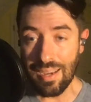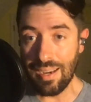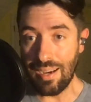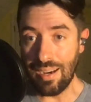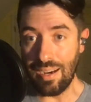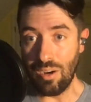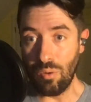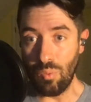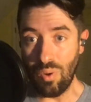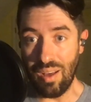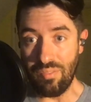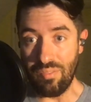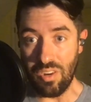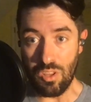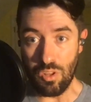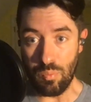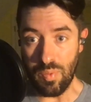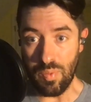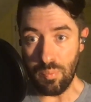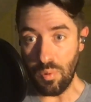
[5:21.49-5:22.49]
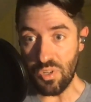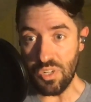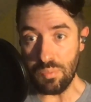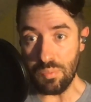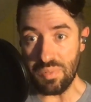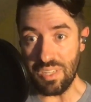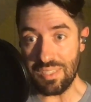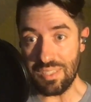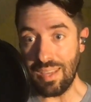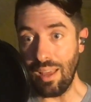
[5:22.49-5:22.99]
We'll have another membership
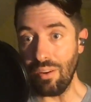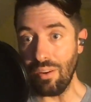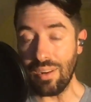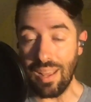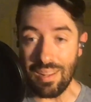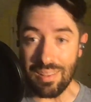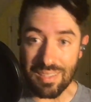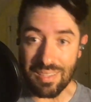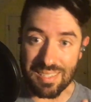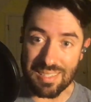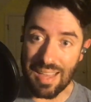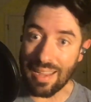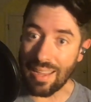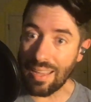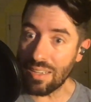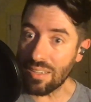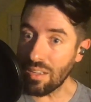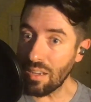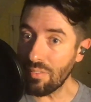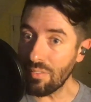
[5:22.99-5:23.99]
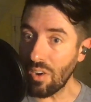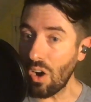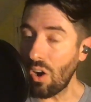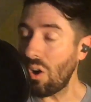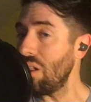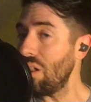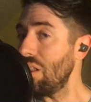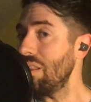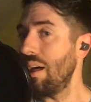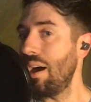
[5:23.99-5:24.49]
discount. And second of
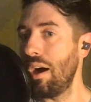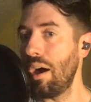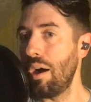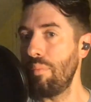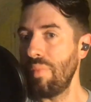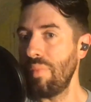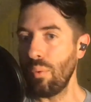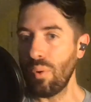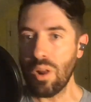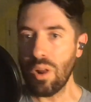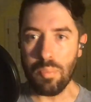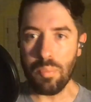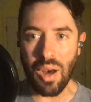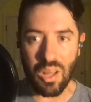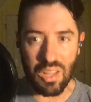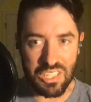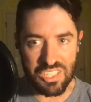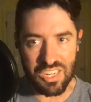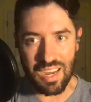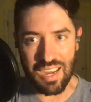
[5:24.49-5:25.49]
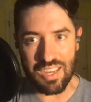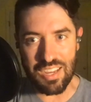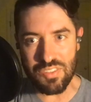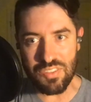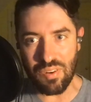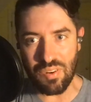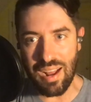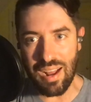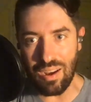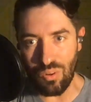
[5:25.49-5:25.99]
all, I want to apologize
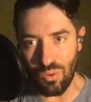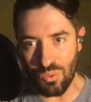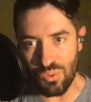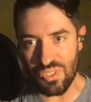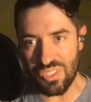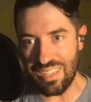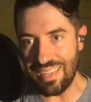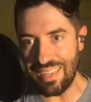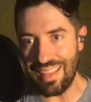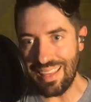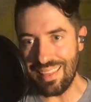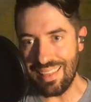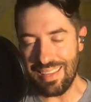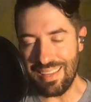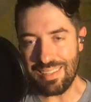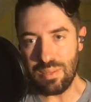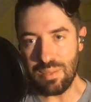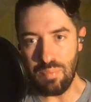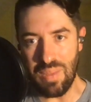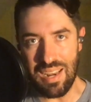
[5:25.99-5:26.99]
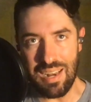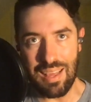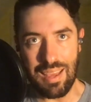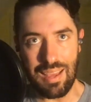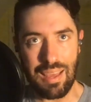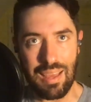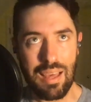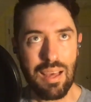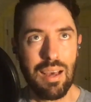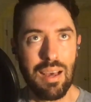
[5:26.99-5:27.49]
for hosting this
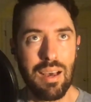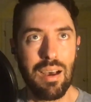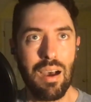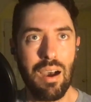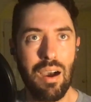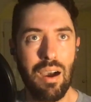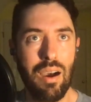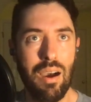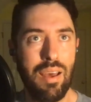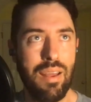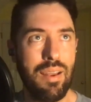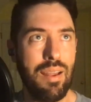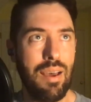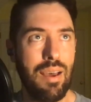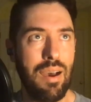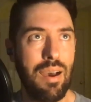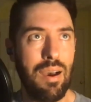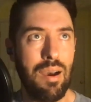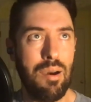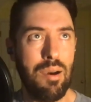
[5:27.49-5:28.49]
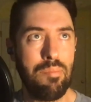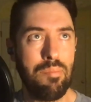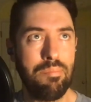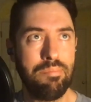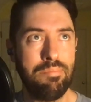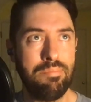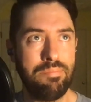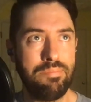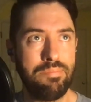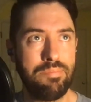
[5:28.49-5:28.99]
meeting on.